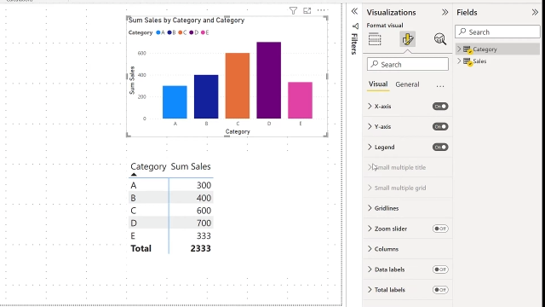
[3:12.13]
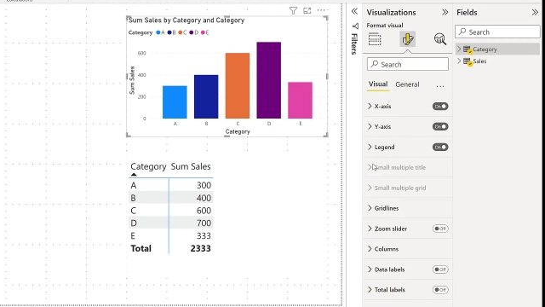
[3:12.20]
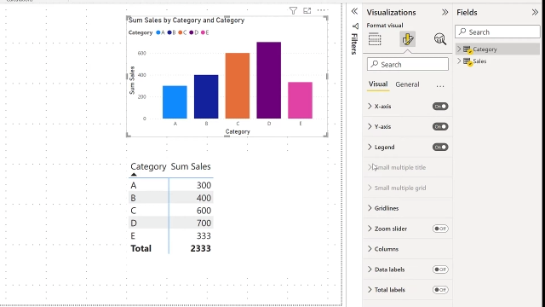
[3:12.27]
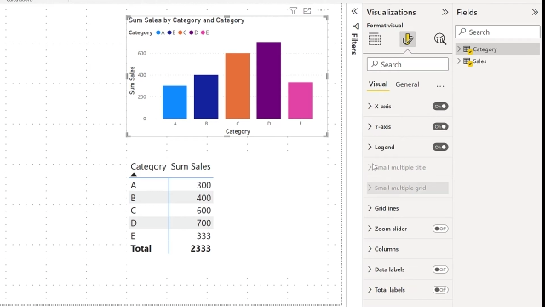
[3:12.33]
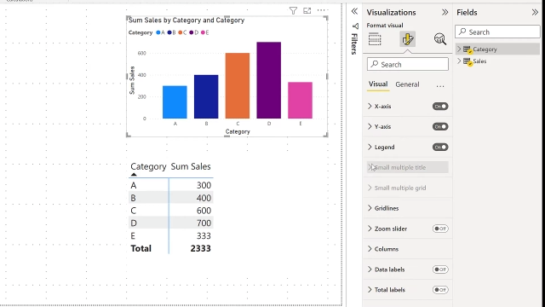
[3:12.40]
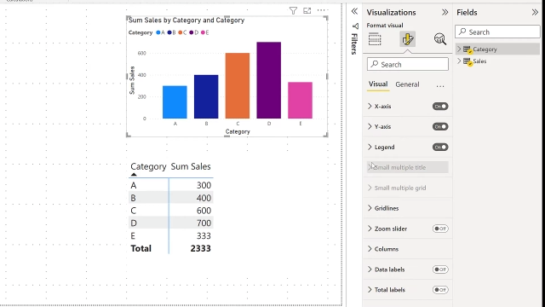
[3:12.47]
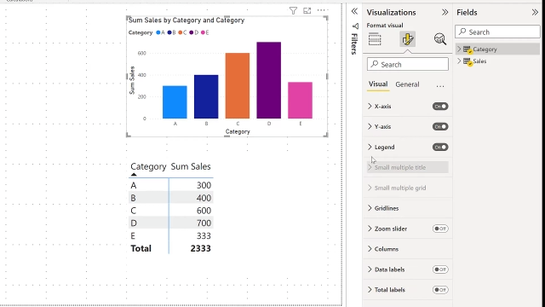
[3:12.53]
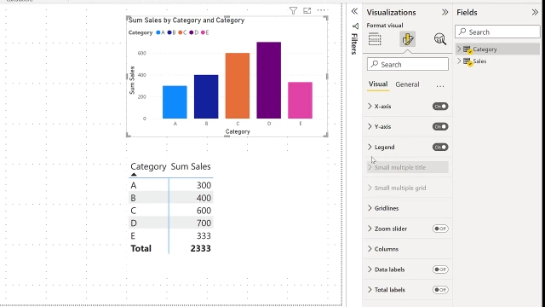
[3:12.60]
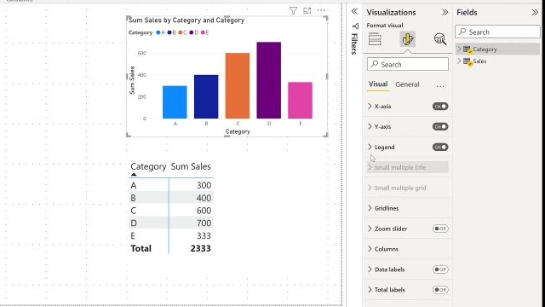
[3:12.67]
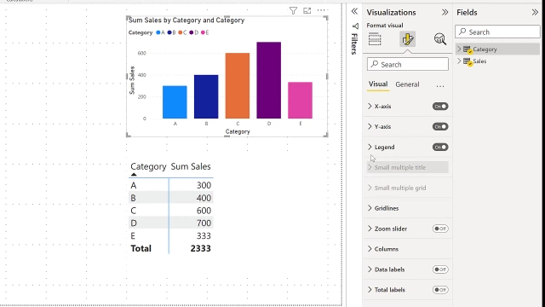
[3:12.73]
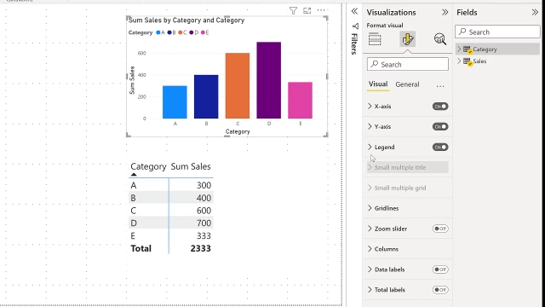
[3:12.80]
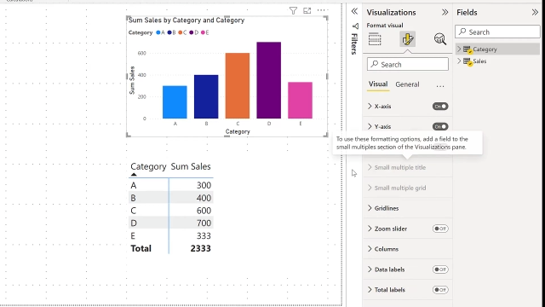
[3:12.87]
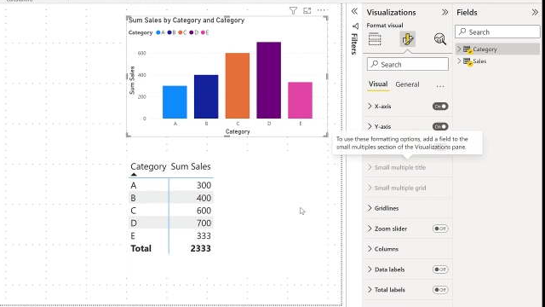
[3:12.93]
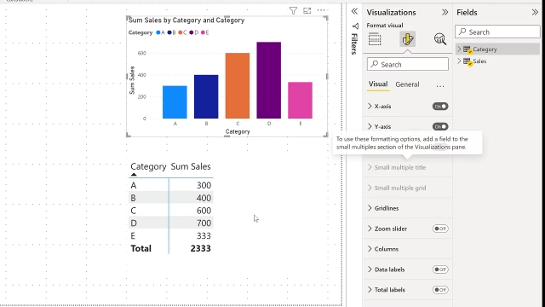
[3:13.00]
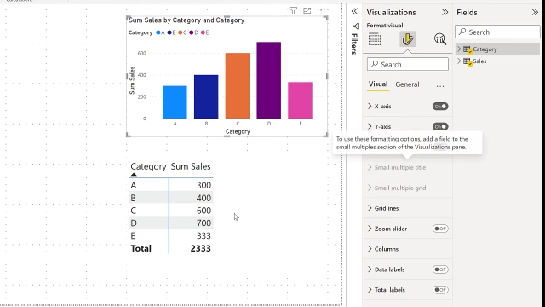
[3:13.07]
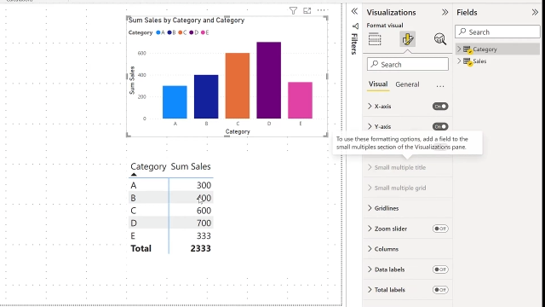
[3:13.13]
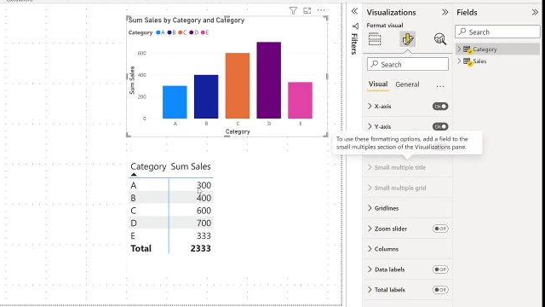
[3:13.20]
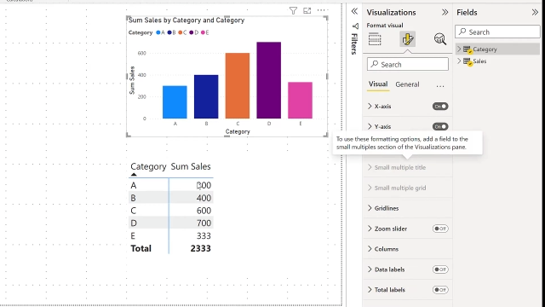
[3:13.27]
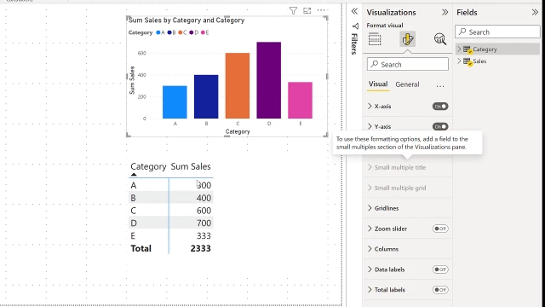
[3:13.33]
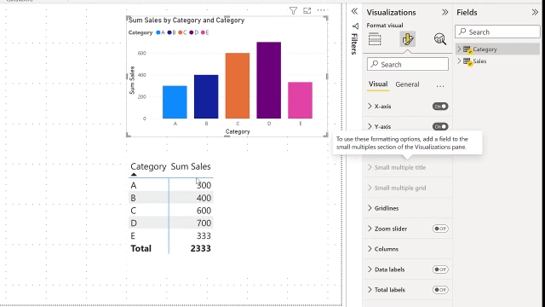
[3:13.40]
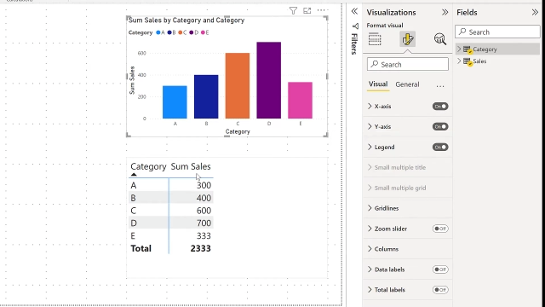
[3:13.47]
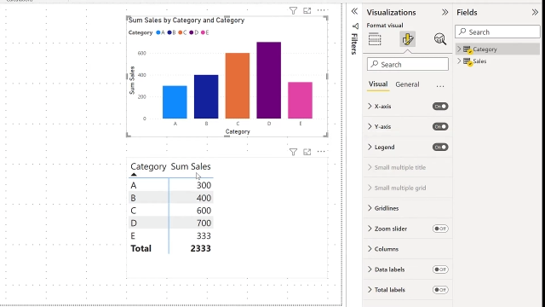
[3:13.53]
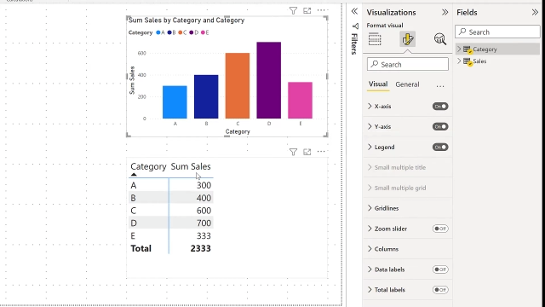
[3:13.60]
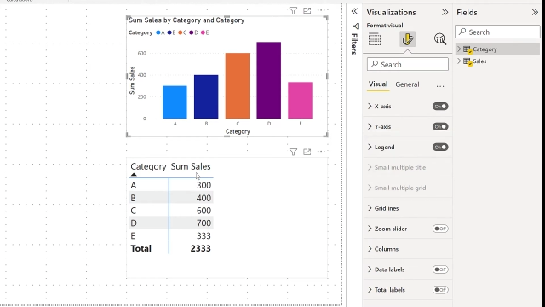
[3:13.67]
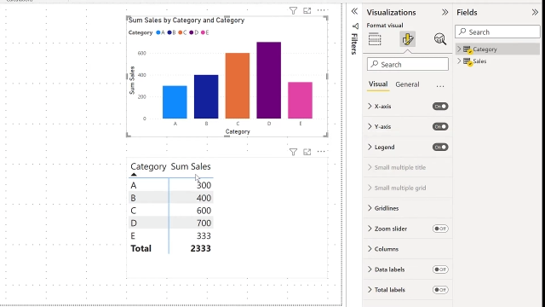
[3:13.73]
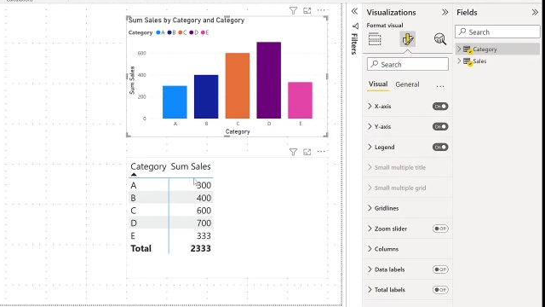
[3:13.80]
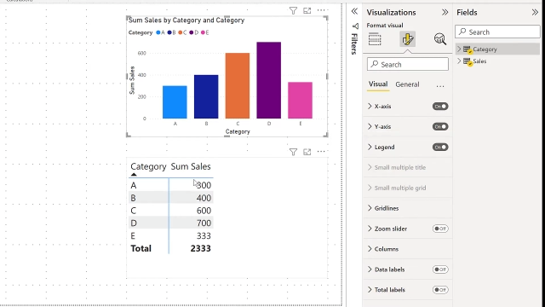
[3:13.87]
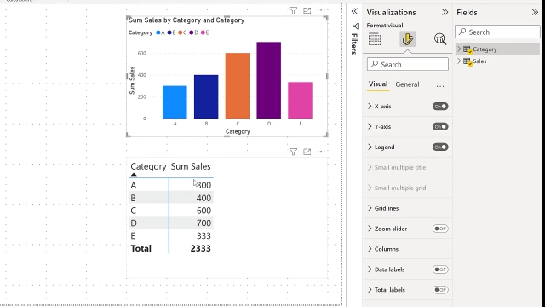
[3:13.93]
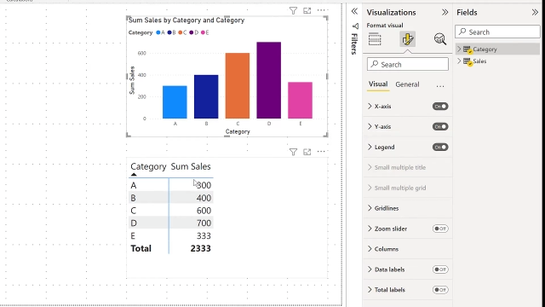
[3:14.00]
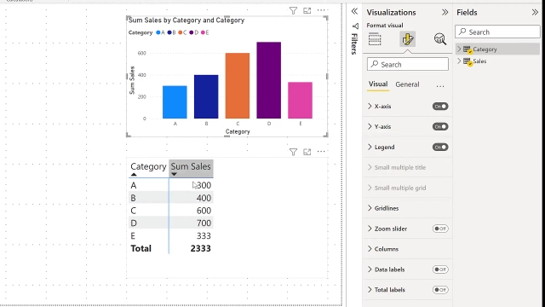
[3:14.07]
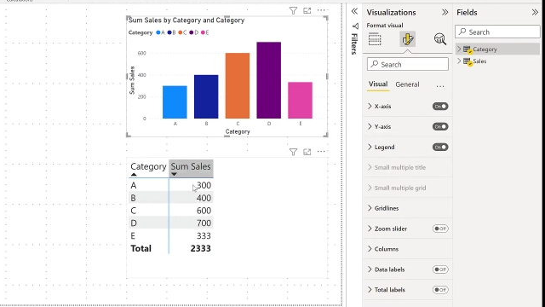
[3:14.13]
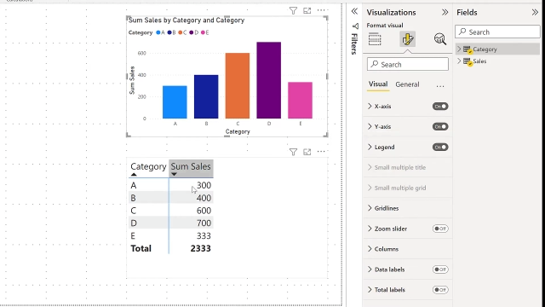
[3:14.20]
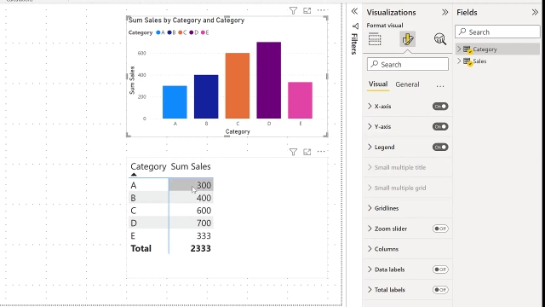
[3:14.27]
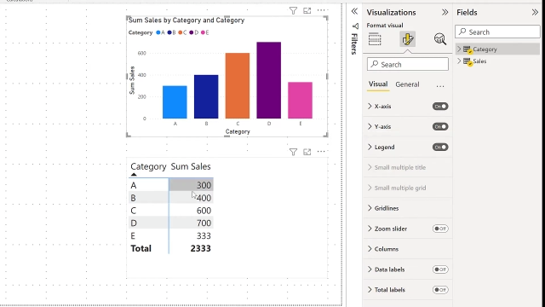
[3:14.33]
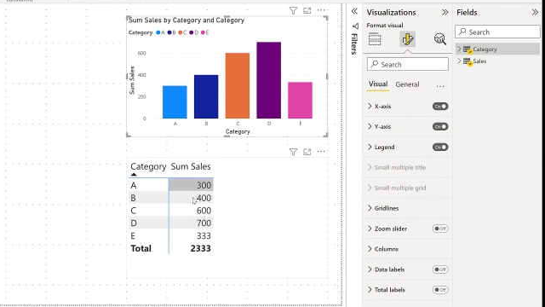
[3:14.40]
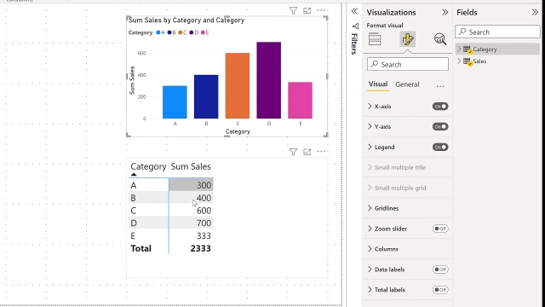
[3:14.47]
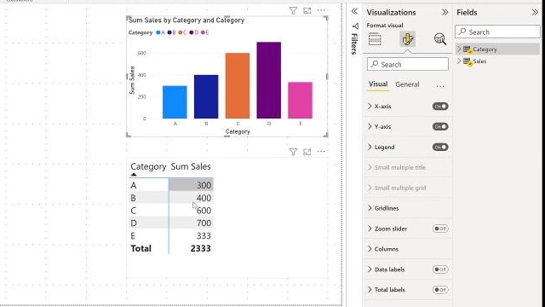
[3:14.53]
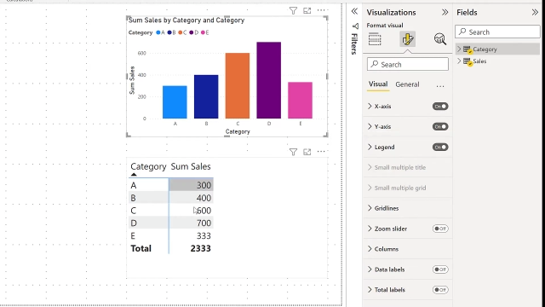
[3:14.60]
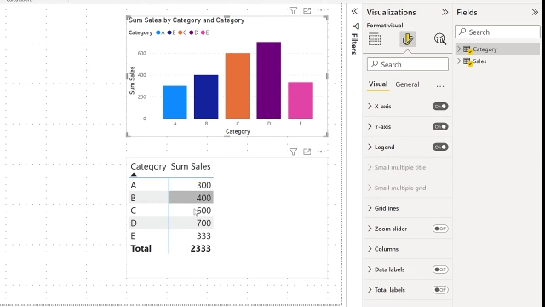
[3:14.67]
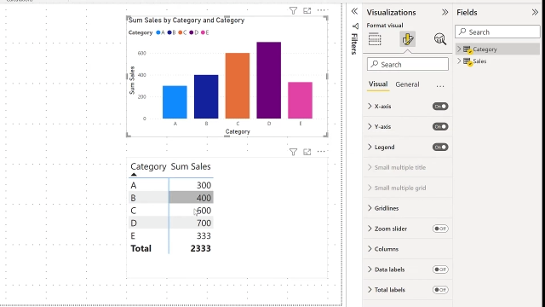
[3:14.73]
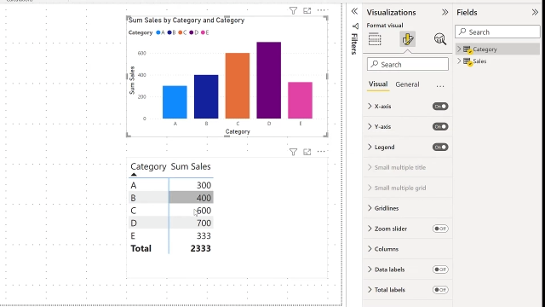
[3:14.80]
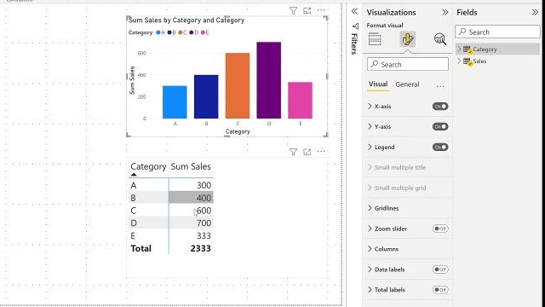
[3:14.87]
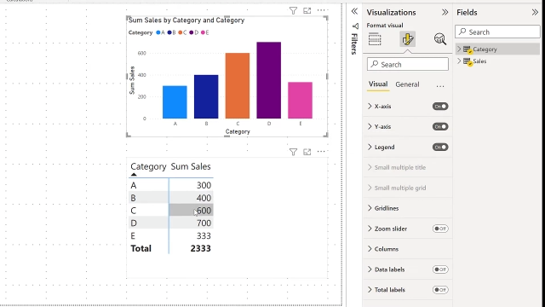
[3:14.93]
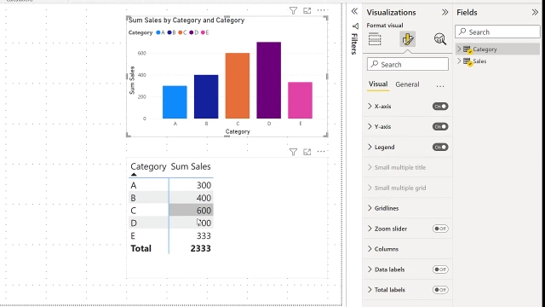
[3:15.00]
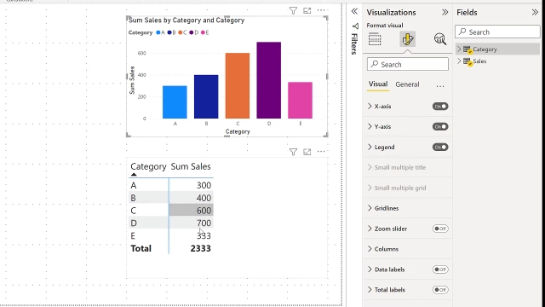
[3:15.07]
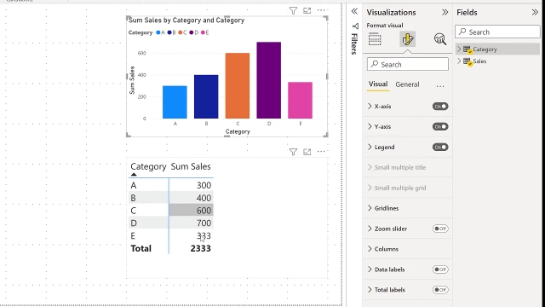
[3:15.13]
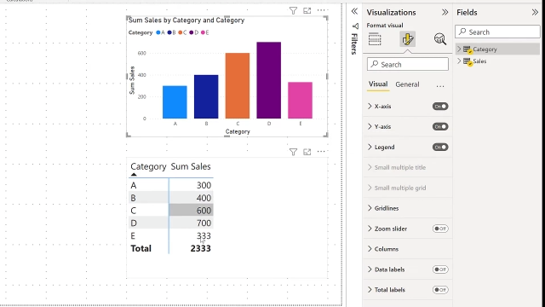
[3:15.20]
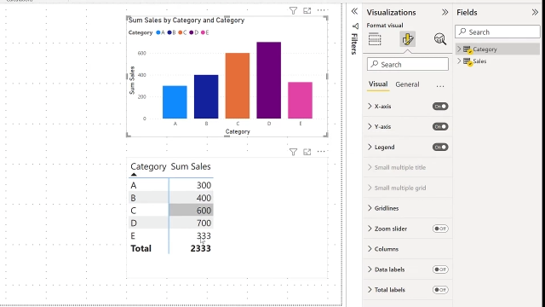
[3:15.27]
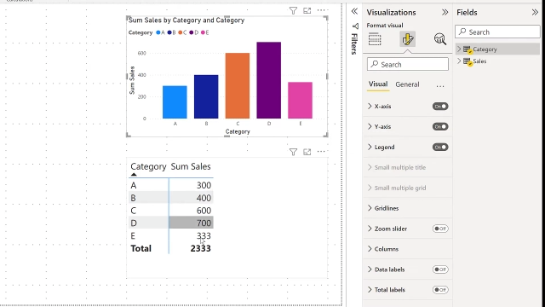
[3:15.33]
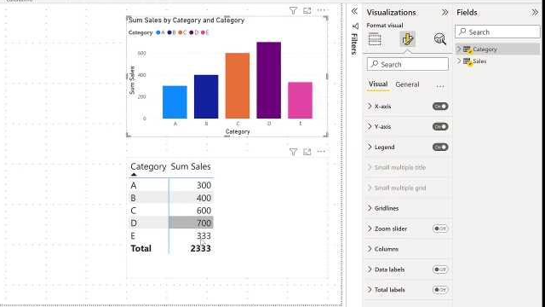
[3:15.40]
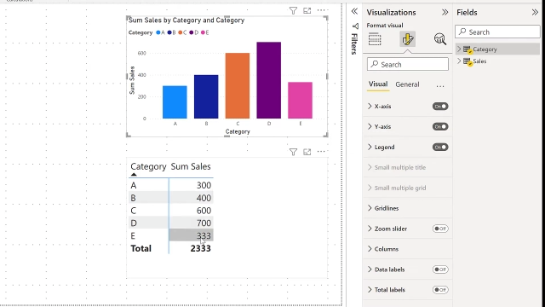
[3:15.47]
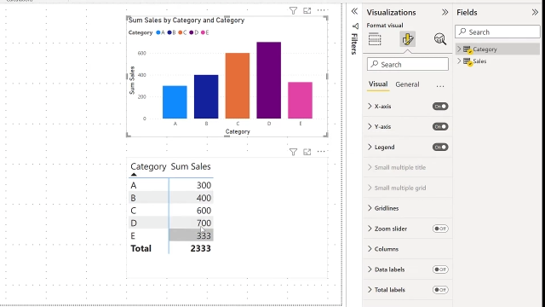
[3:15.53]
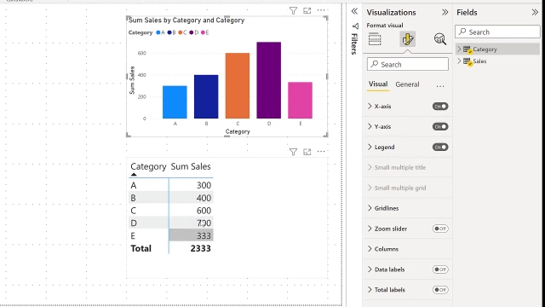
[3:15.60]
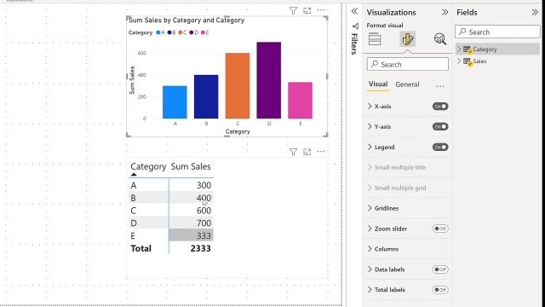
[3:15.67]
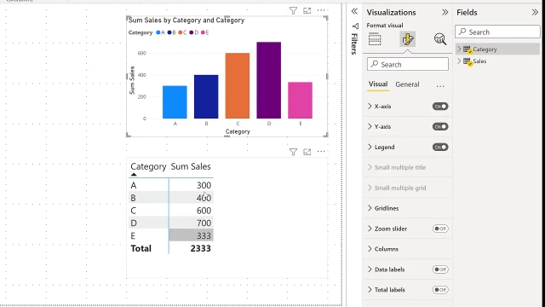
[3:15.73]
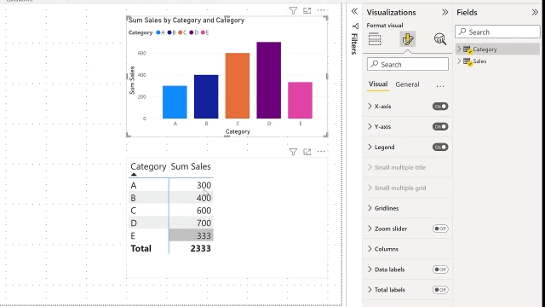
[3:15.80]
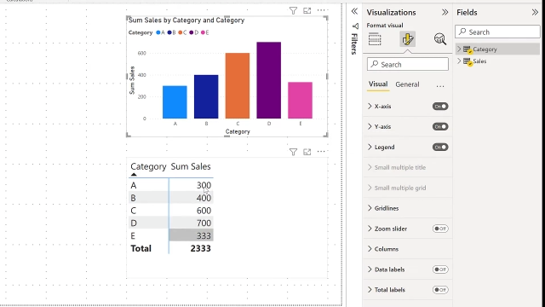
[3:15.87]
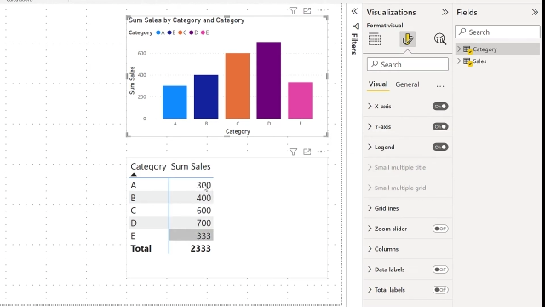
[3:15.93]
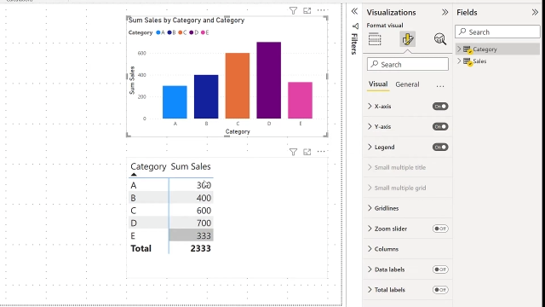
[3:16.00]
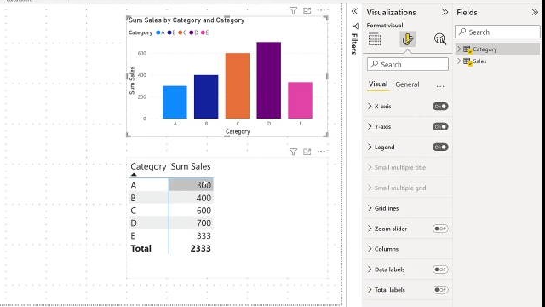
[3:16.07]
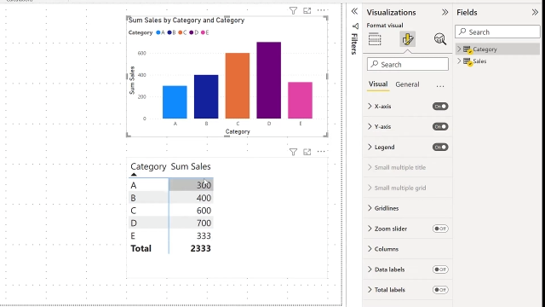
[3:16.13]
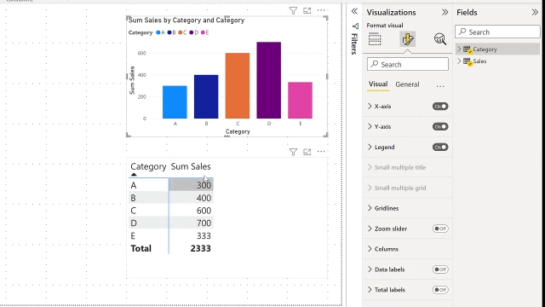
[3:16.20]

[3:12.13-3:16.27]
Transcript: (no speaker visible)